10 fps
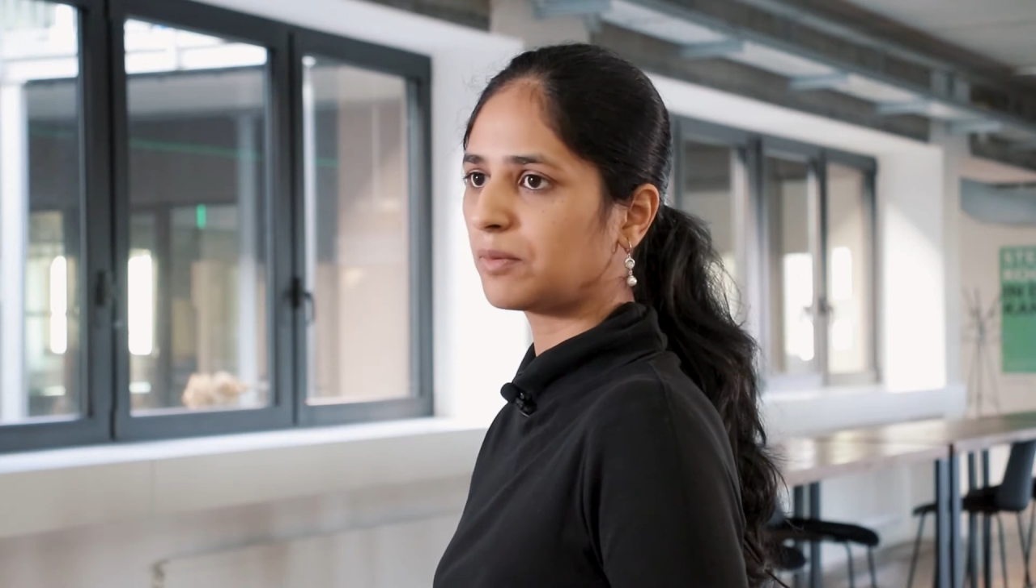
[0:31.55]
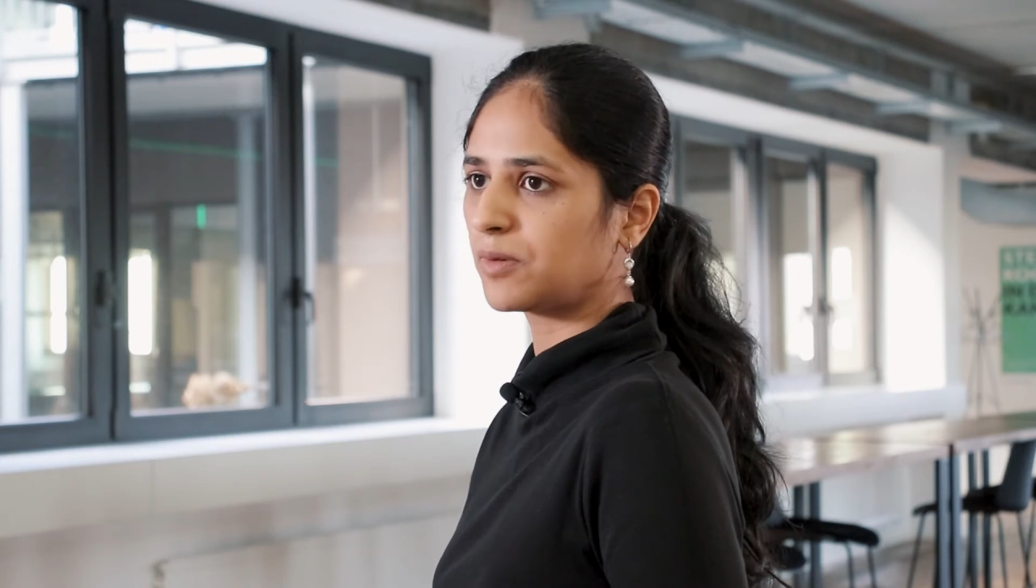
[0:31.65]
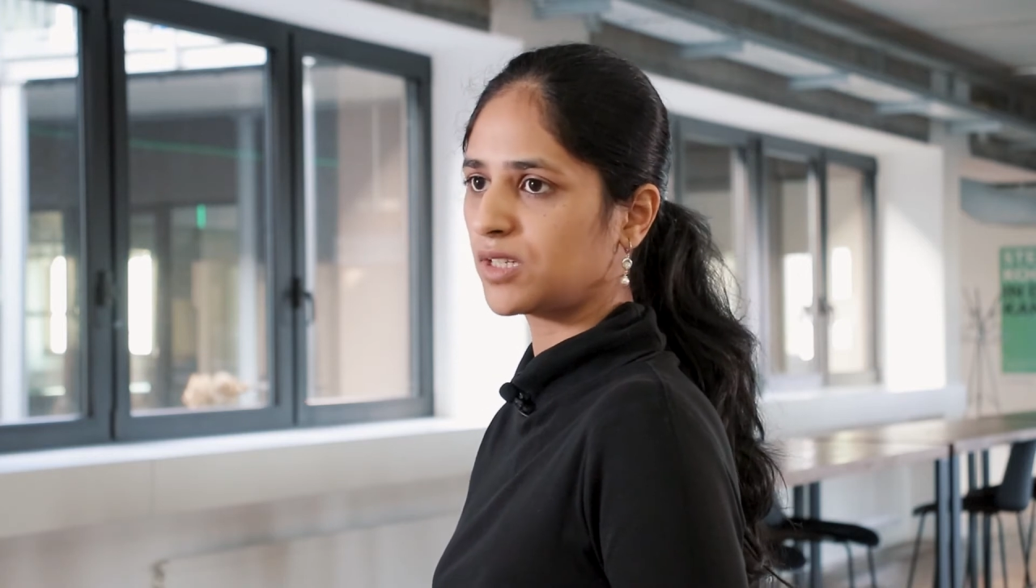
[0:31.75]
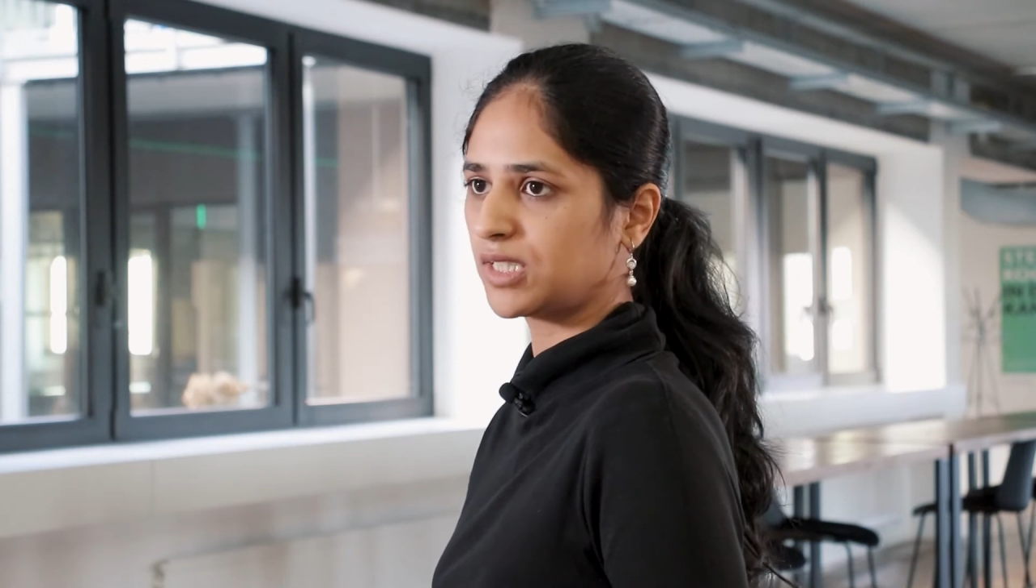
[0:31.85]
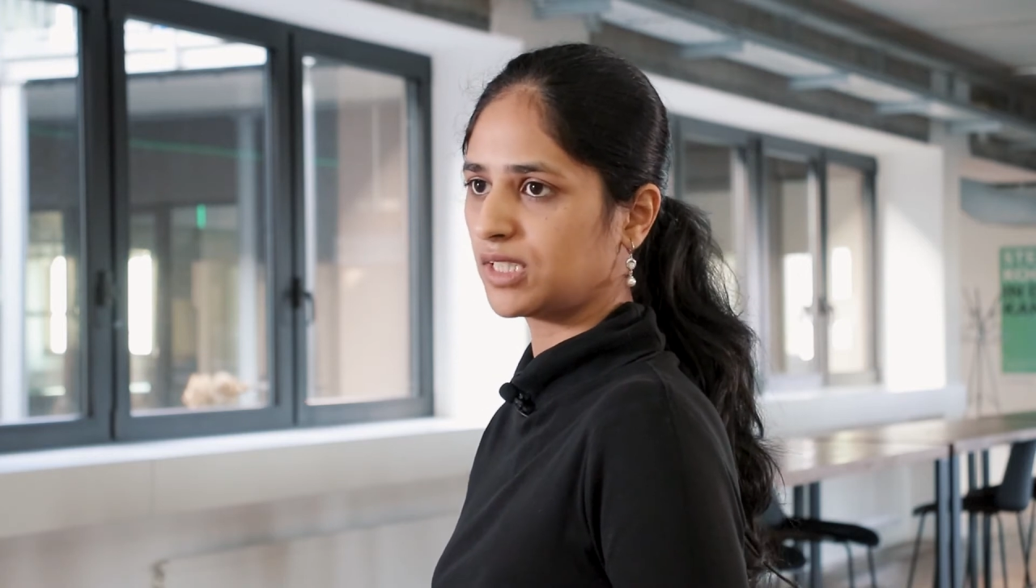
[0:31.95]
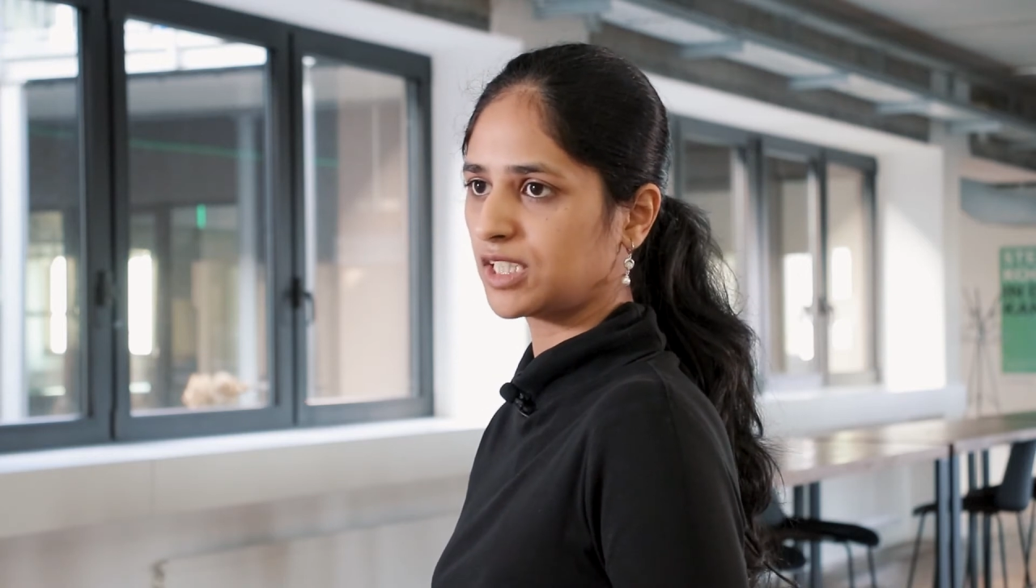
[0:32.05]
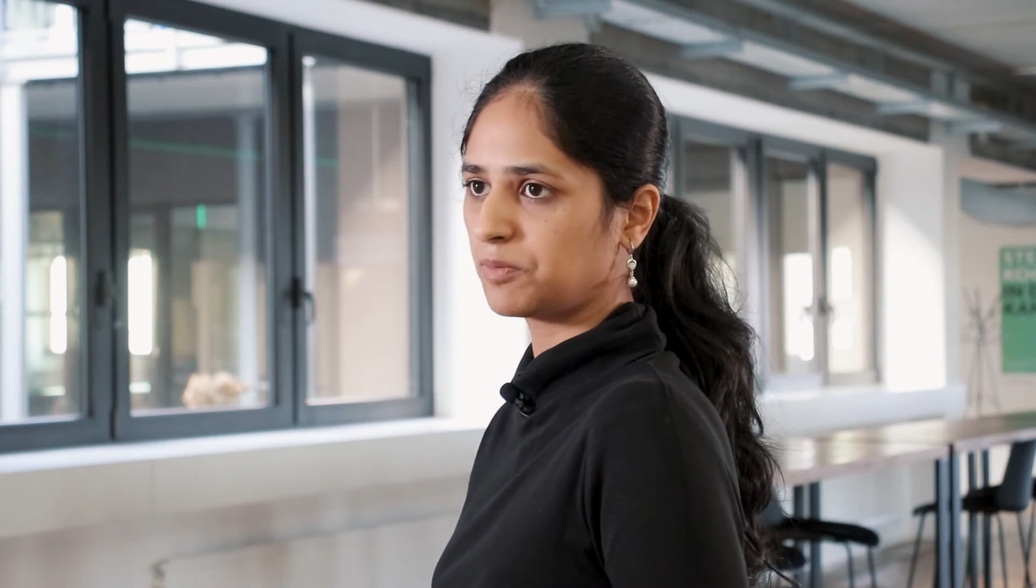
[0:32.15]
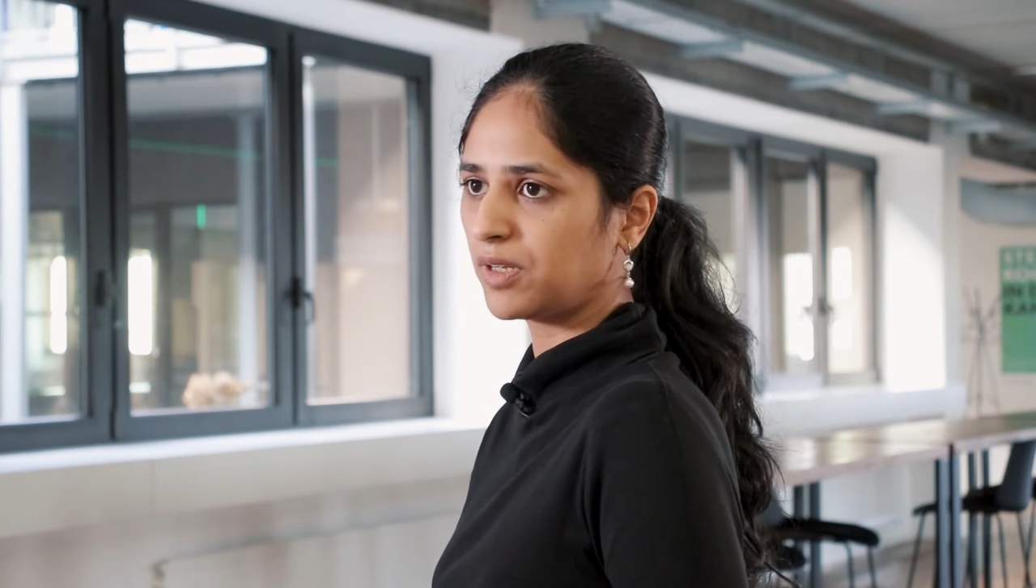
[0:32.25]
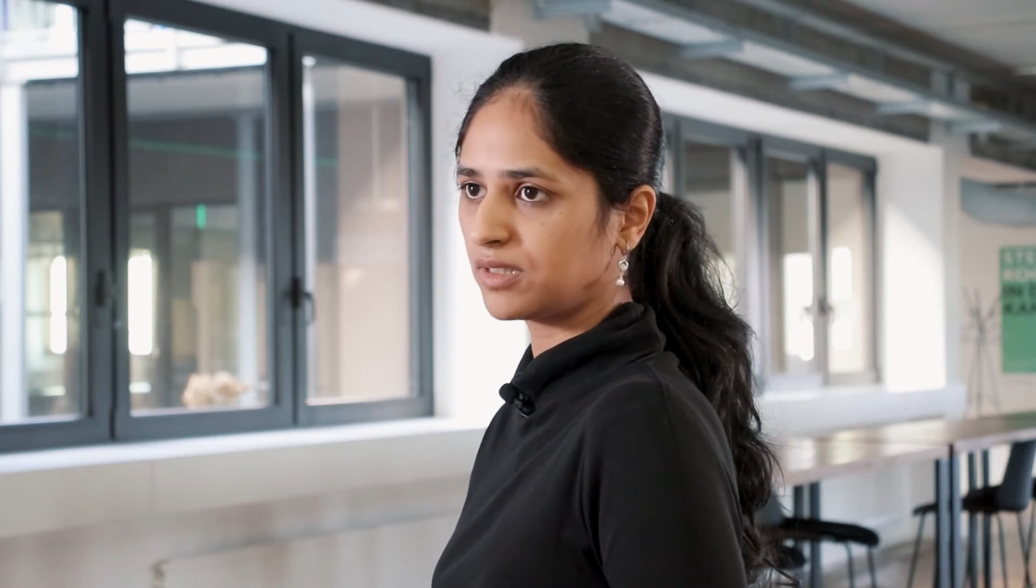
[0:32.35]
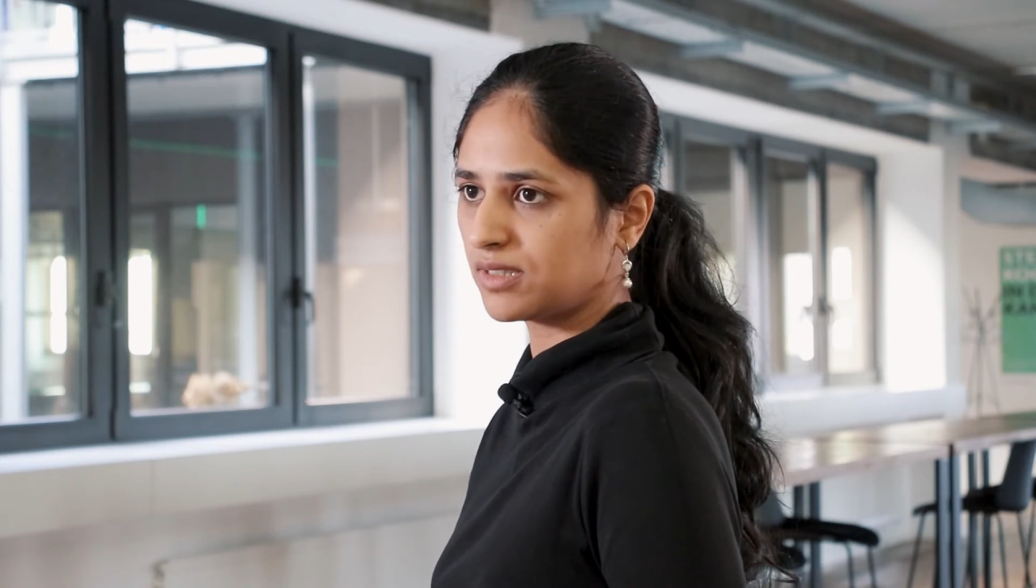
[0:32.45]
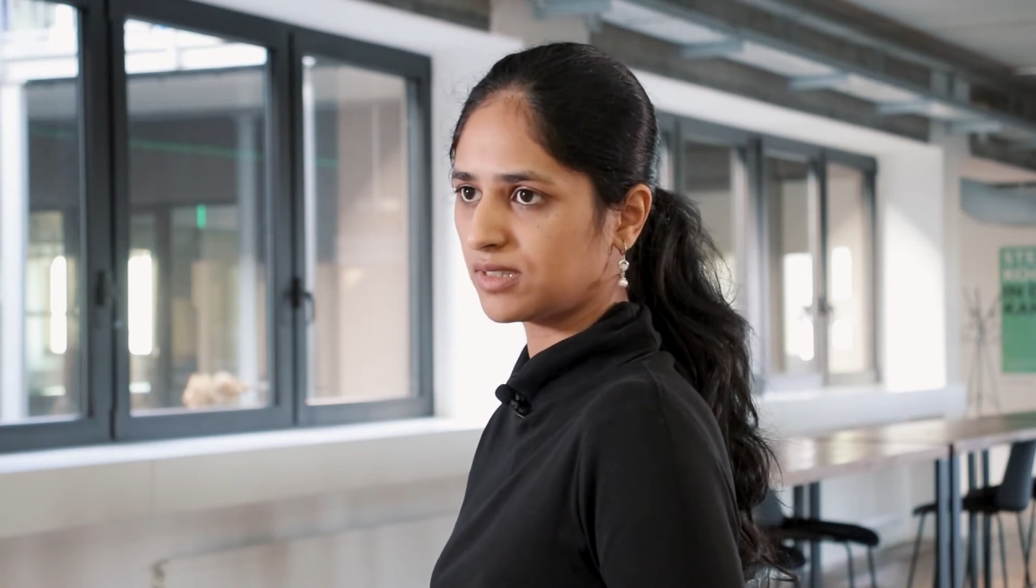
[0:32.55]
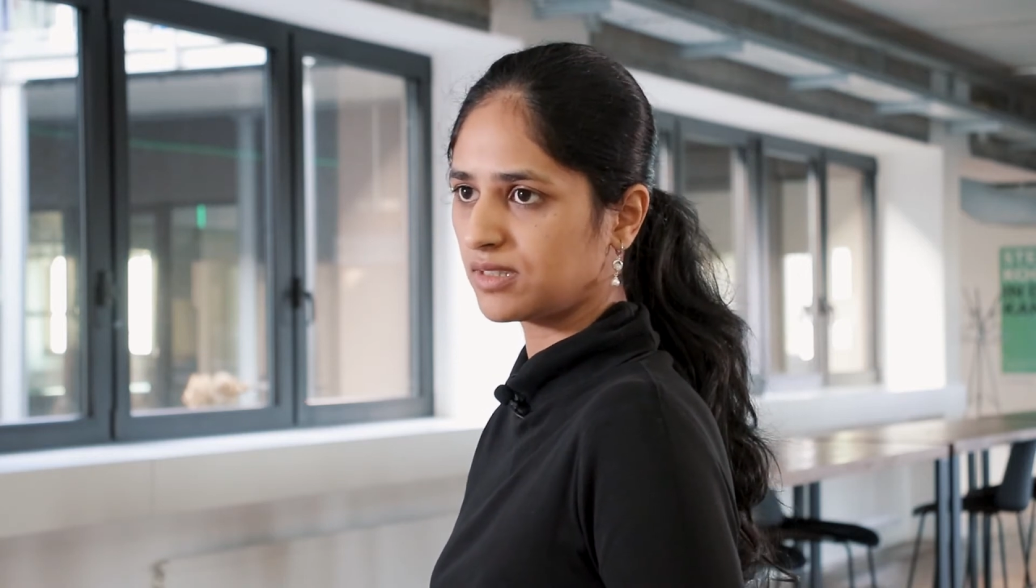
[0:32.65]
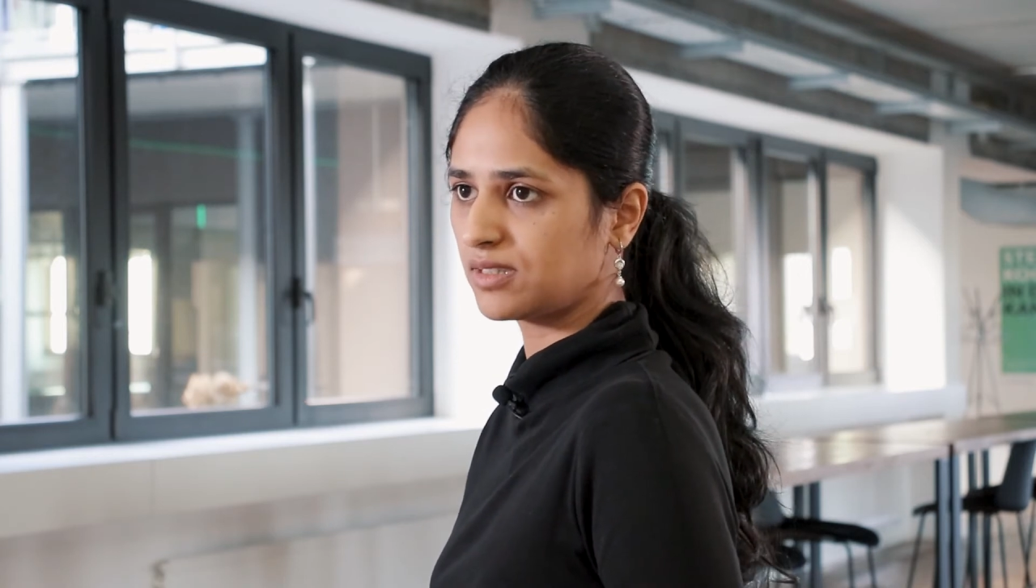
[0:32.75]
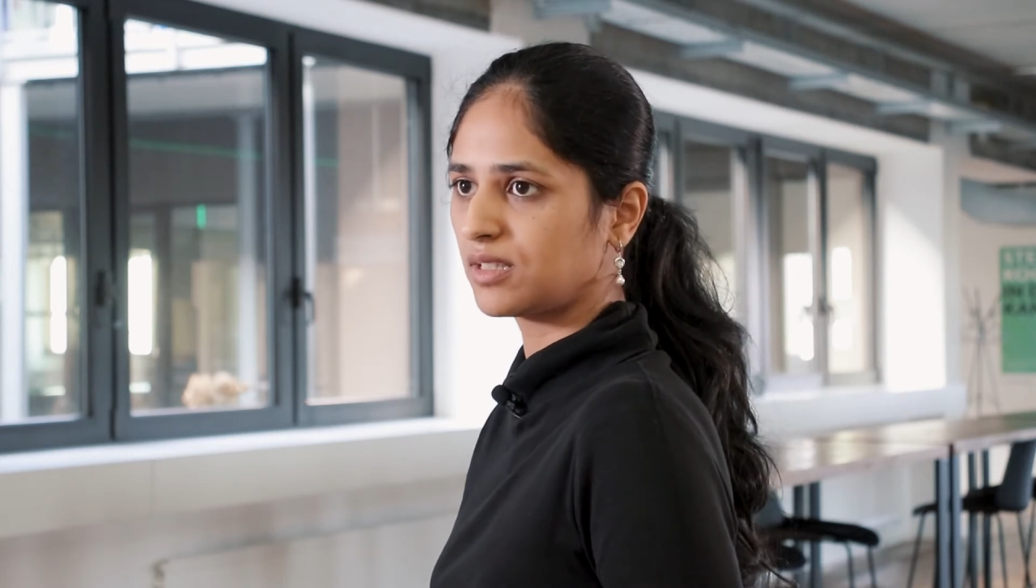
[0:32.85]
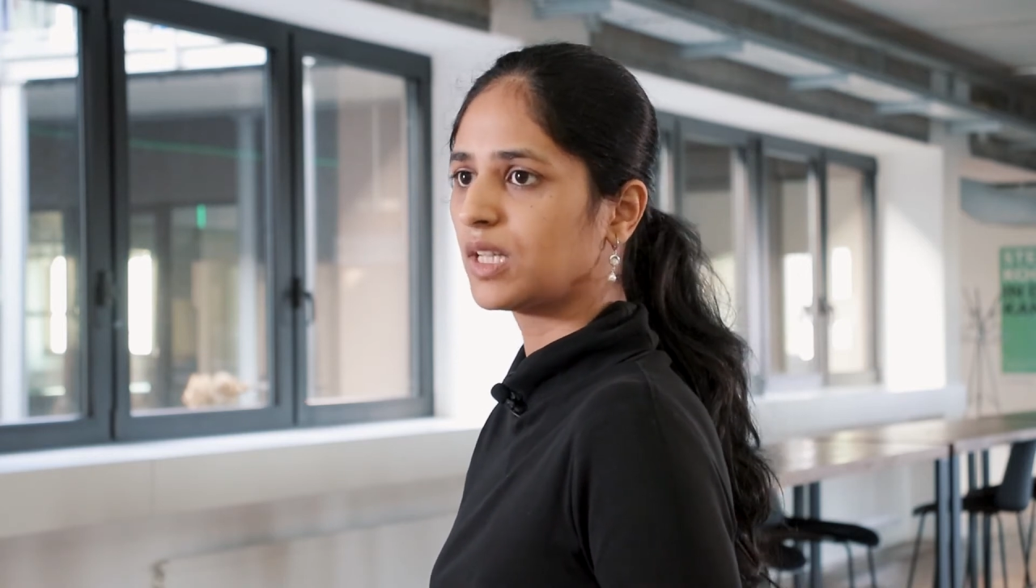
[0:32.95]
project
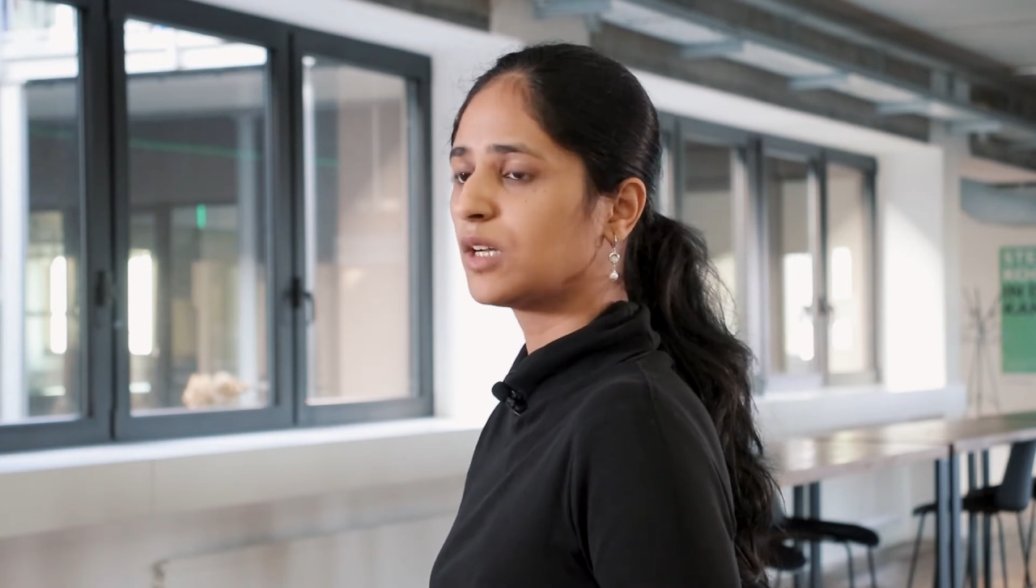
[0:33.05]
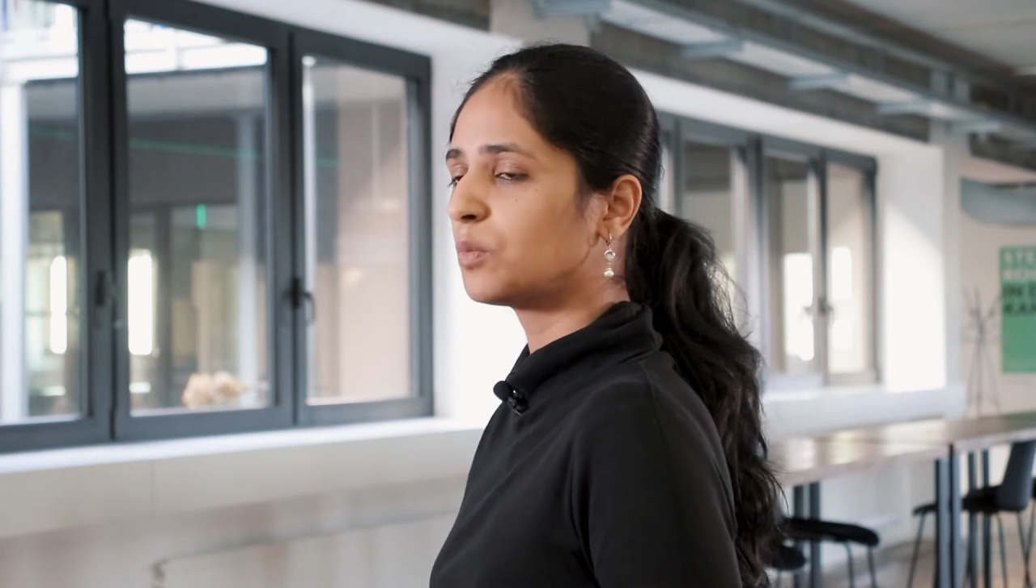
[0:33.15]
experiences,